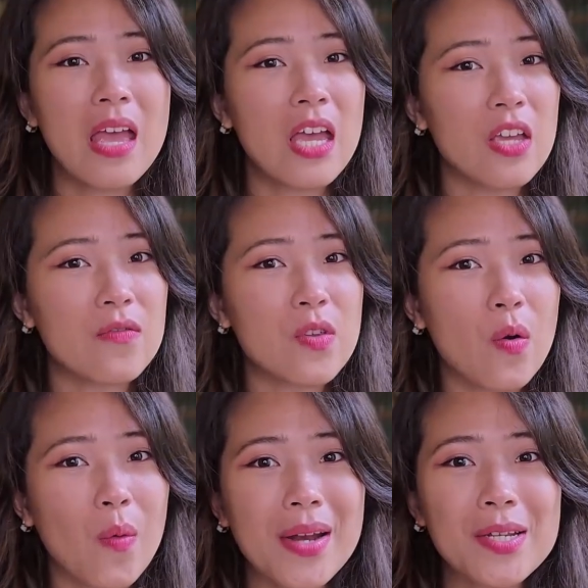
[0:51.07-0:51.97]
If
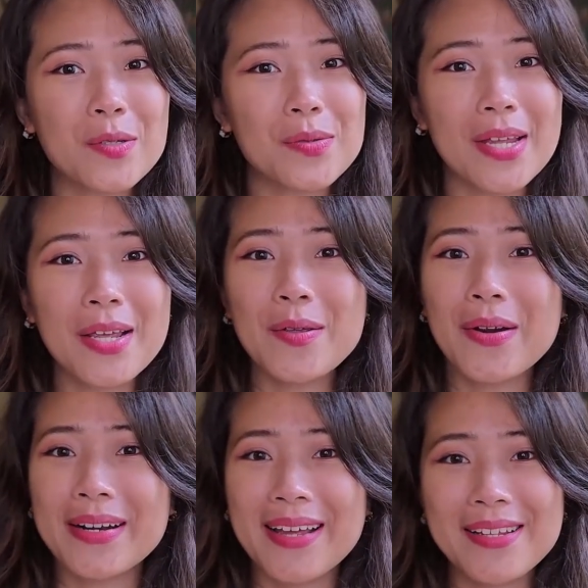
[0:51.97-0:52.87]
you're ready to take your
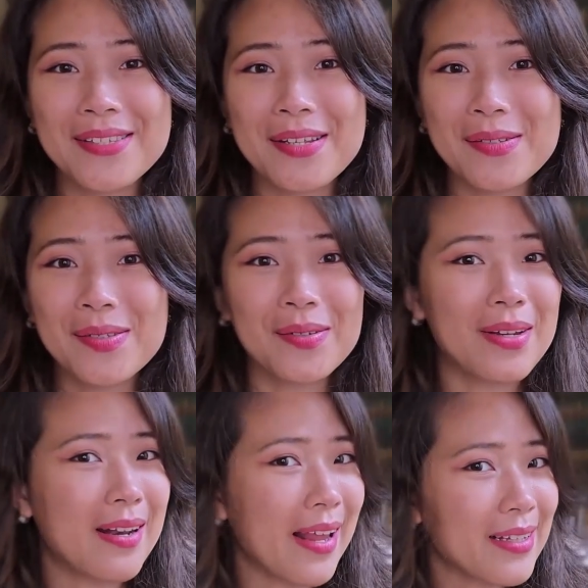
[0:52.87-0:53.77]
analysis skills to
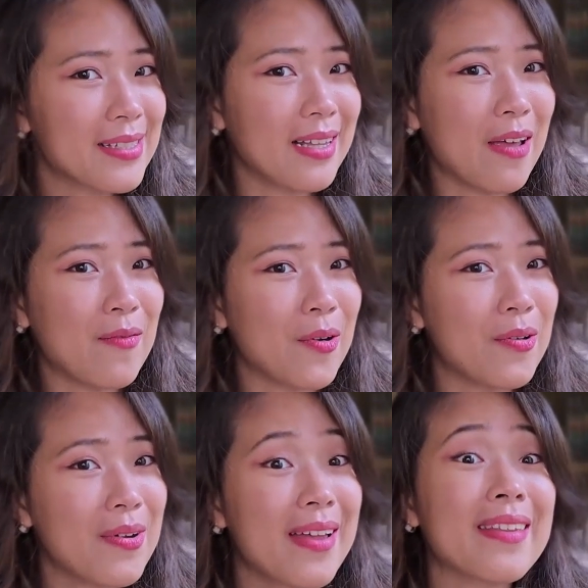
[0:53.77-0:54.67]
the next
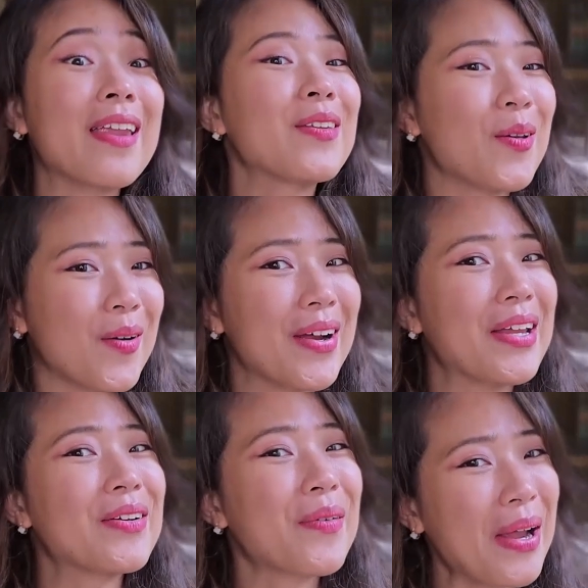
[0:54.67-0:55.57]
level, then you're
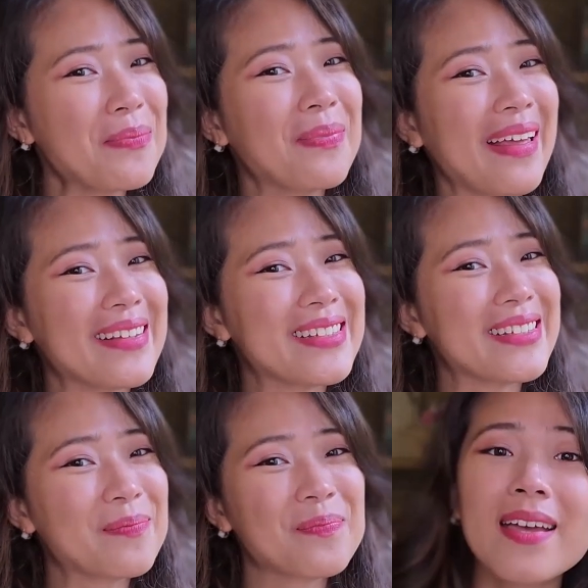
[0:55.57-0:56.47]
in the right
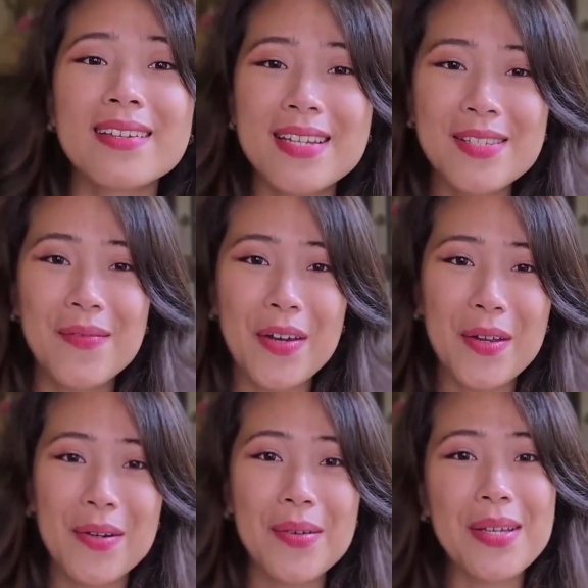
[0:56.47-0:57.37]
place. This
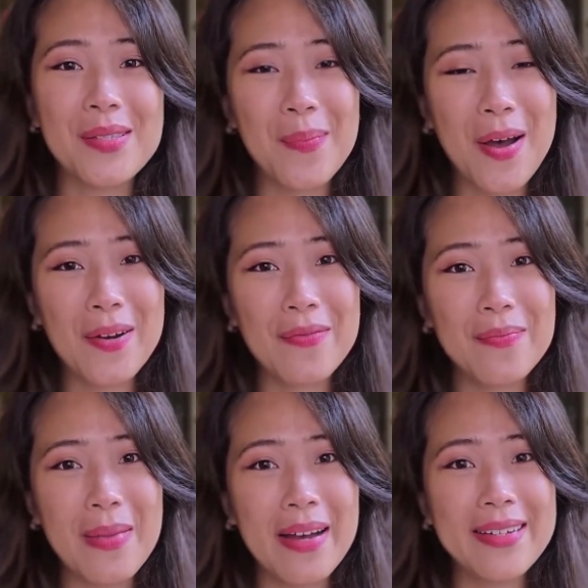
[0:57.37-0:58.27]
video is part of
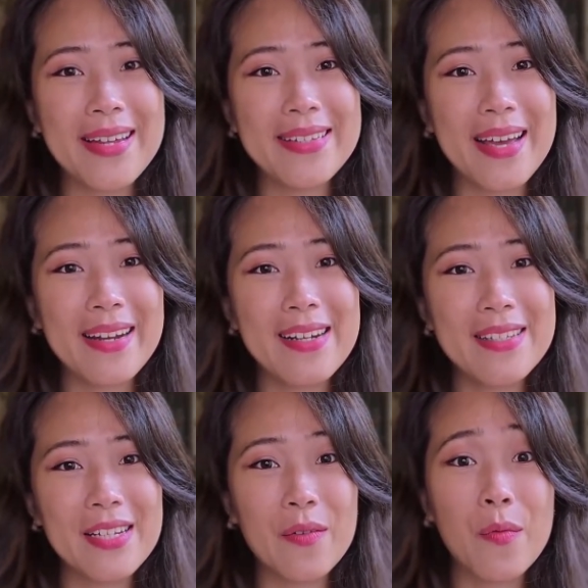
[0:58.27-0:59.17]
my data
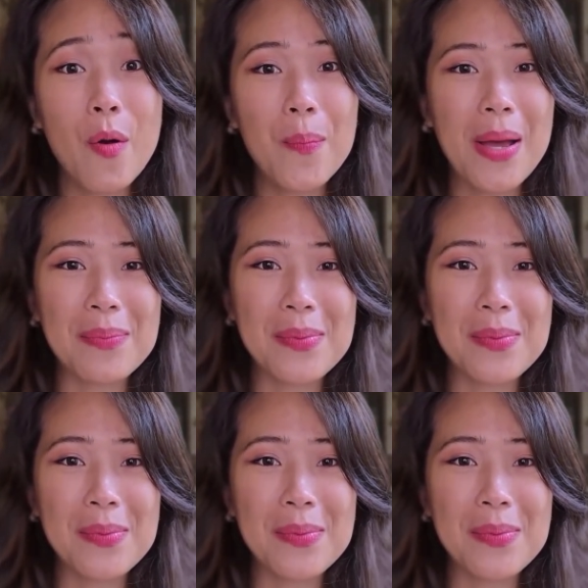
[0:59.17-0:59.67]
analytic roadmap